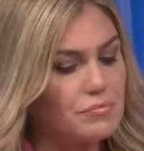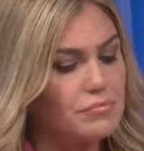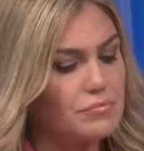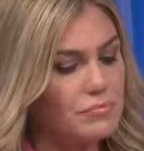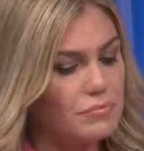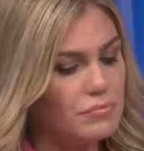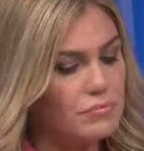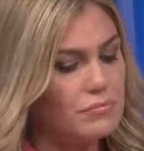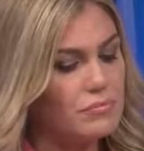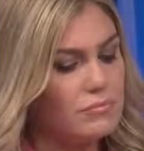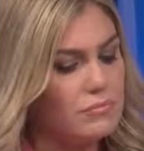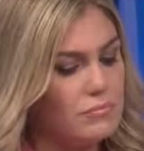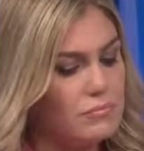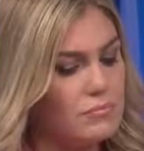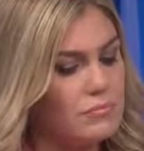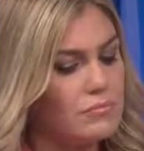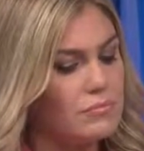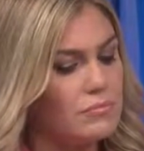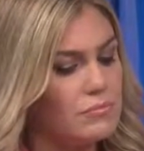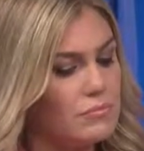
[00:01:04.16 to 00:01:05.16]

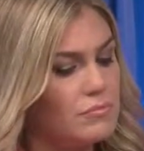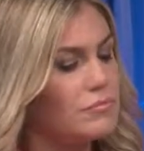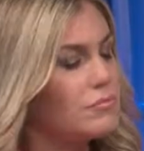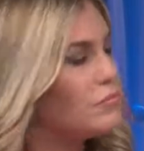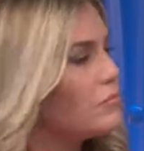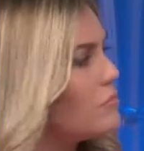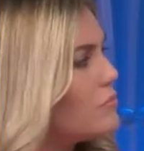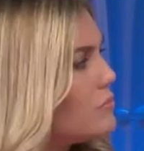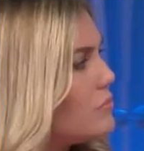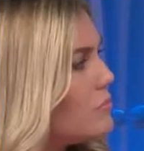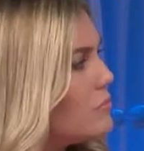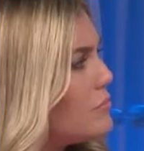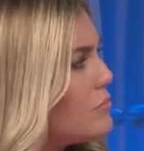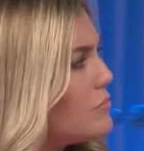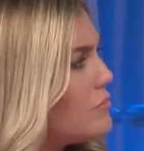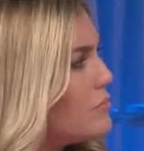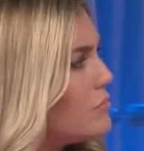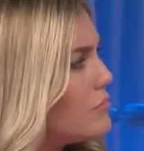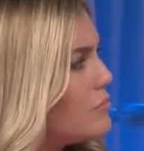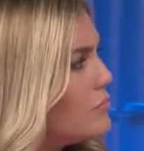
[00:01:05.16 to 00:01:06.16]

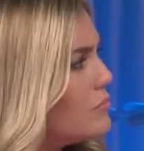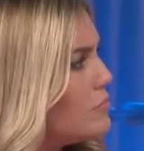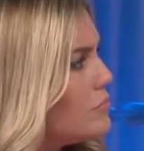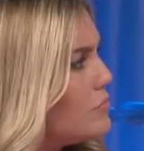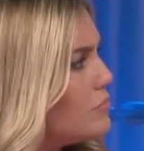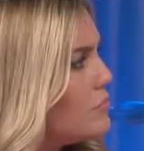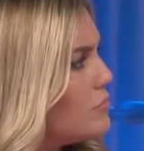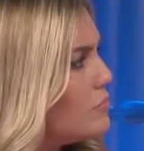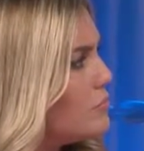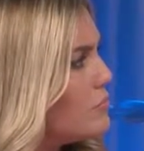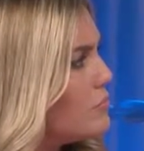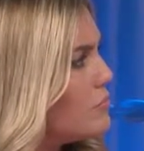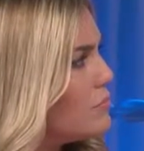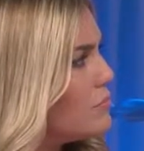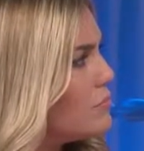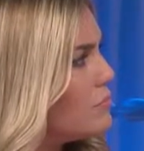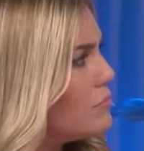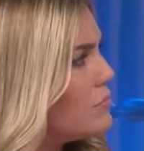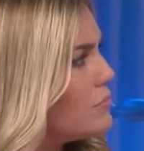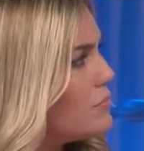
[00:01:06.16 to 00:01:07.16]

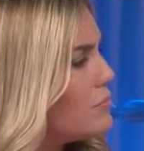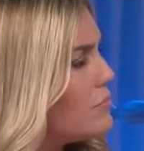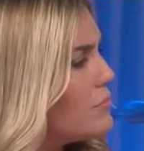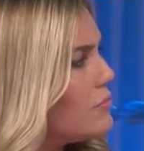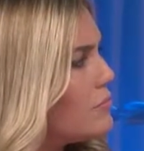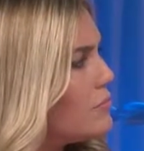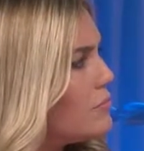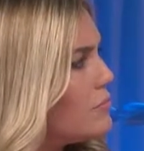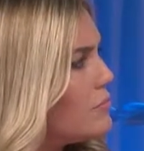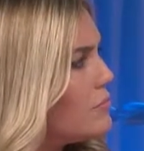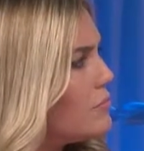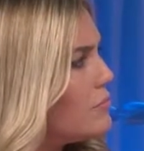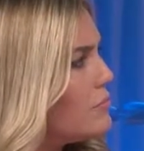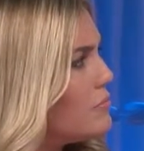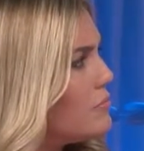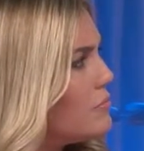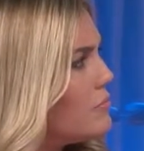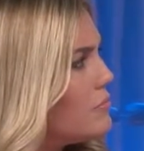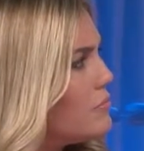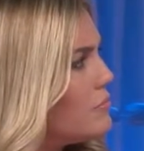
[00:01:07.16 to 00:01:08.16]

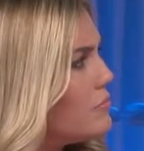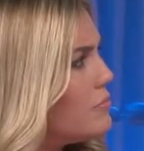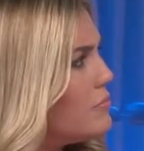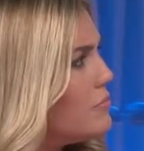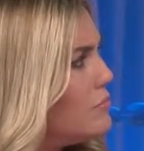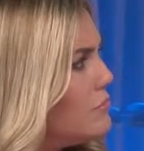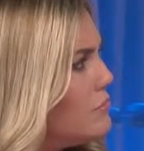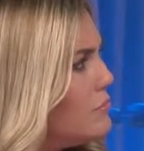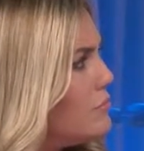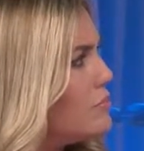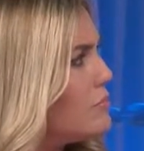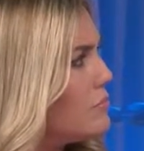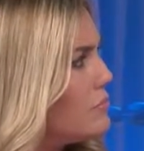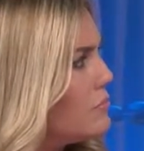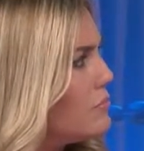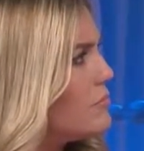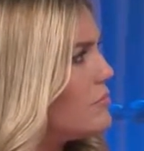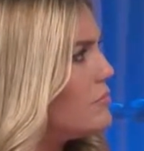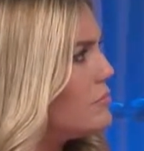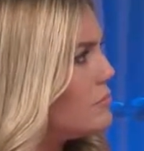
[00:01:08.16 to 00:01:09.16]

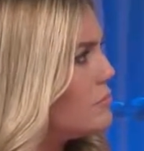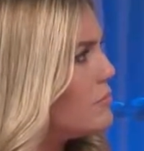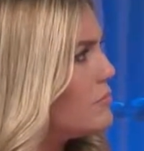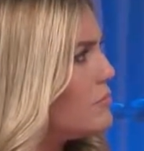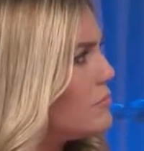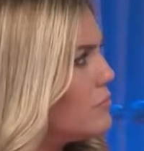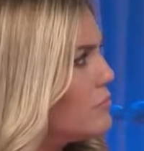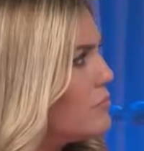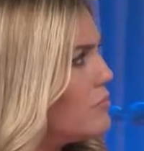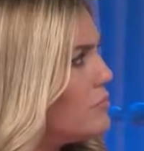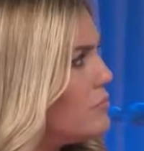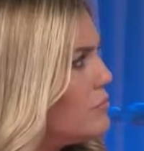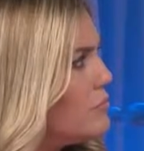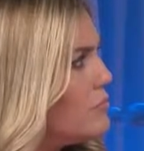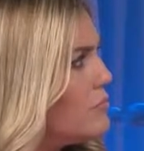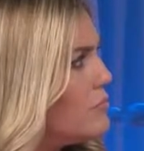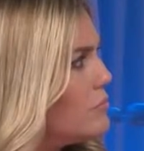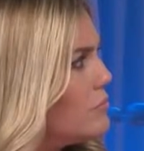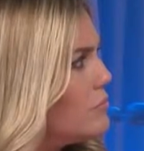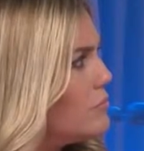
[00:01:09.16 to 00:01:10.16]

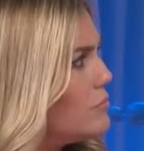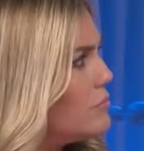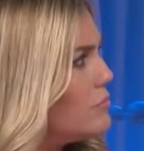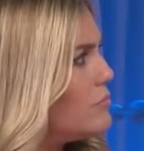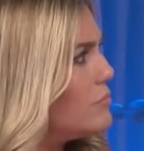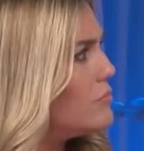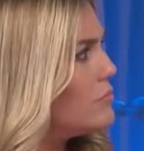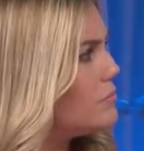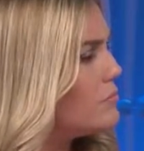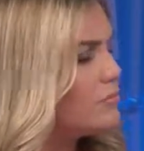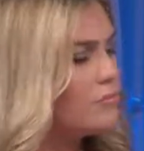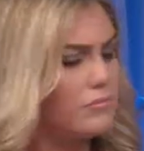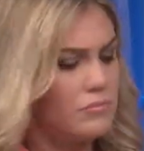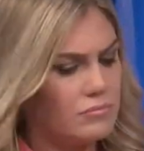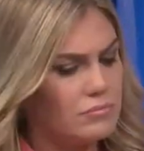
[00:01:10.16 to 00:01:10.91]
This person isn't speaking.